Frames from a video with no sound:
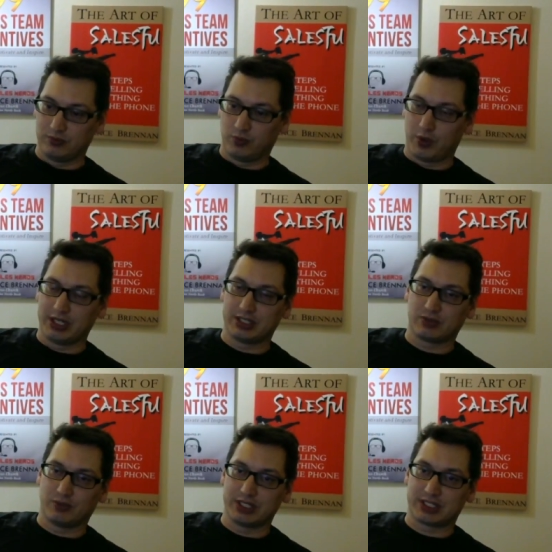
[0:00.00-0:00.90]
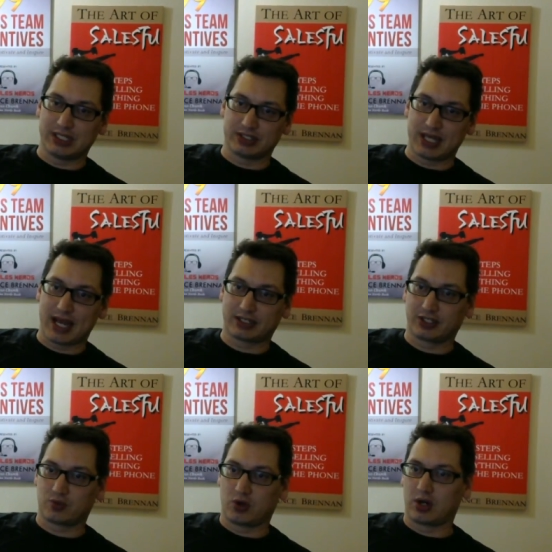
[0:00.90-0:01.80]
what his sales
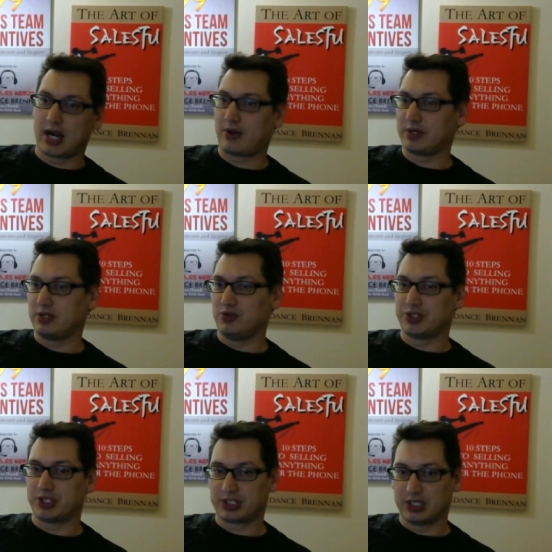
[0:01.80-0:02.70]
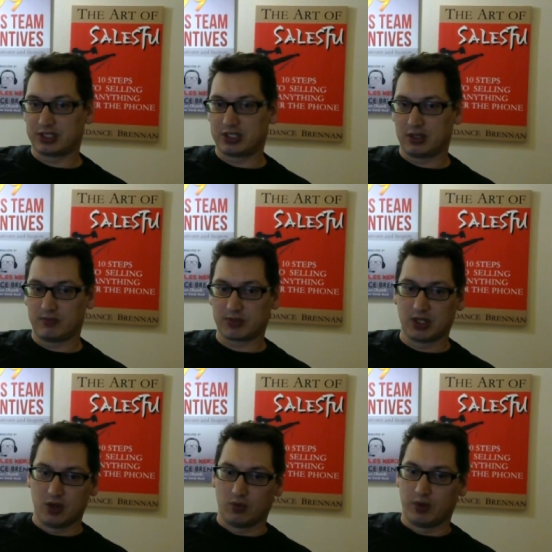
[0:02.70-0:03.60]
tactics were, how he used the
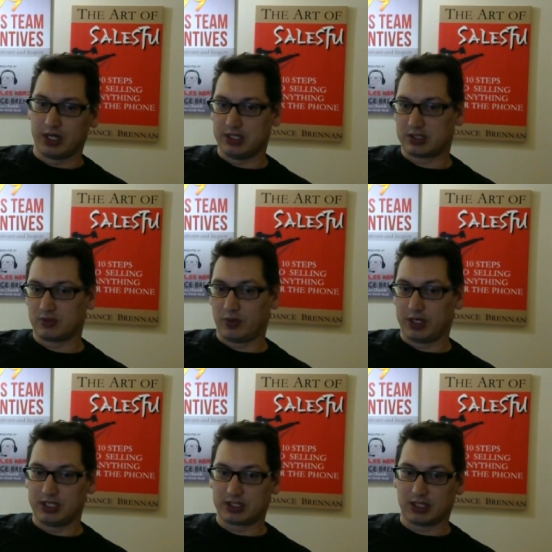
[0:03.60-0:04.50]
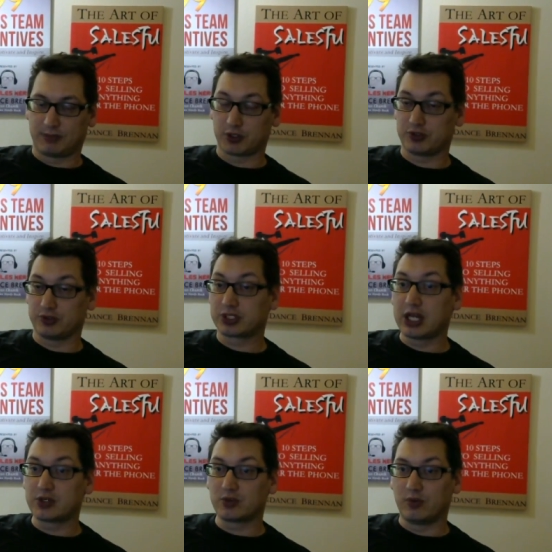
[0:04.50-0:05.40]
systems, what his personal
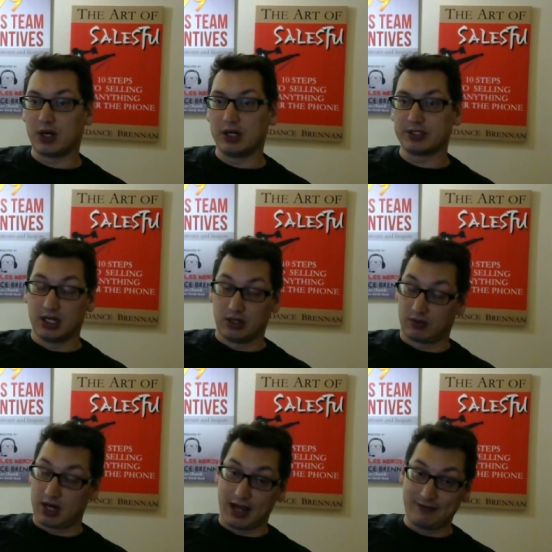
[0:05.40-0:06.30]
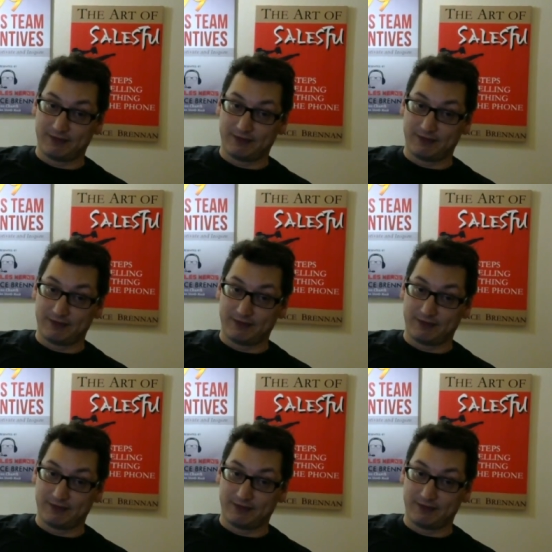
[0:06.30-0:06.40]
schedule was, right?